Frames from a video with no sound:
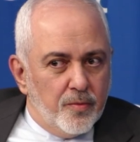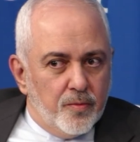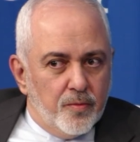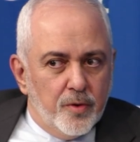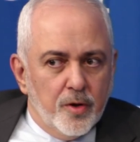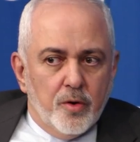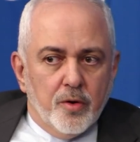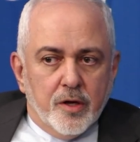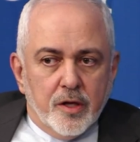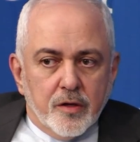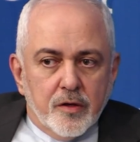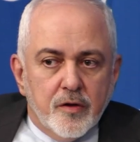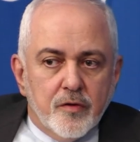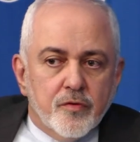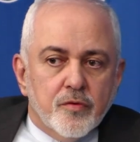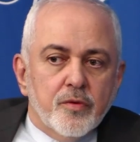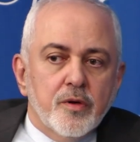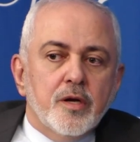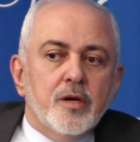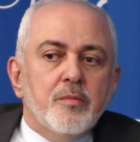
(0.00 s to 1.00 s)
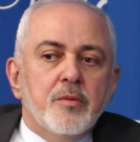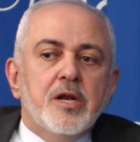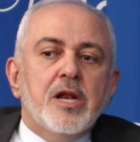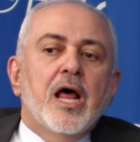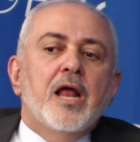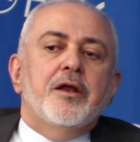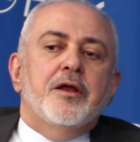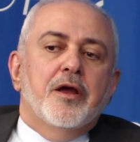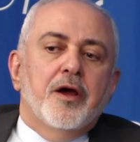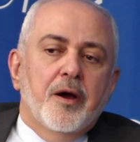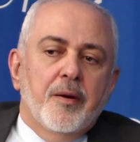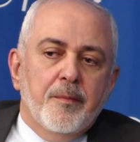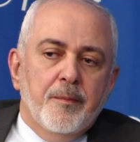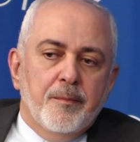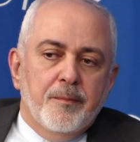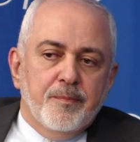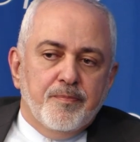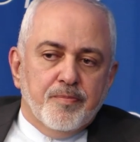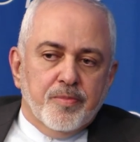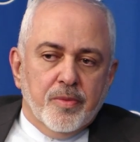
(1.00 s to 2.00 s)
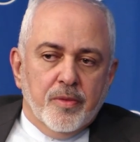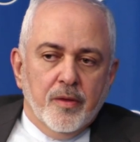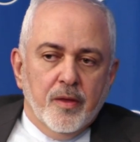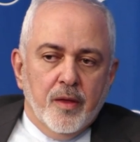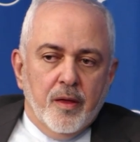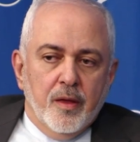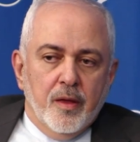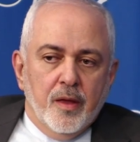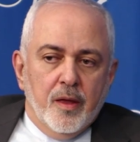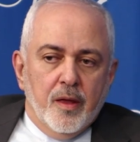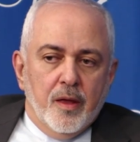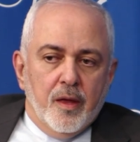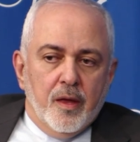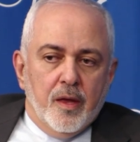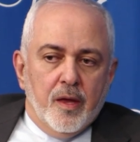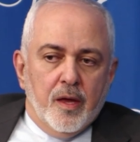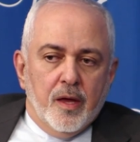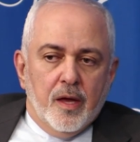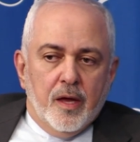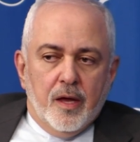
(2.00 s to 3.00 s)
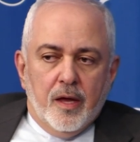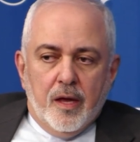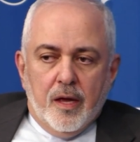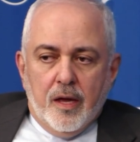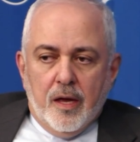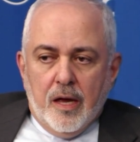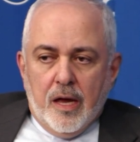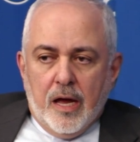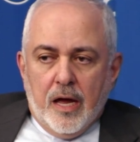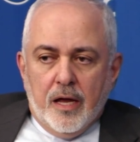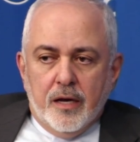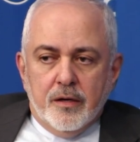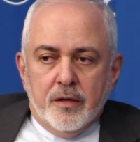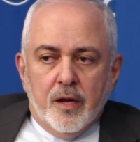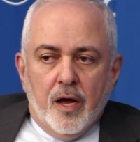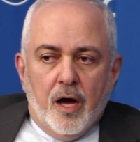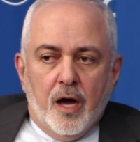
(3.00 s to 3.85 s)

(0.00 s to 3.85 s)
We look at history in millennia, and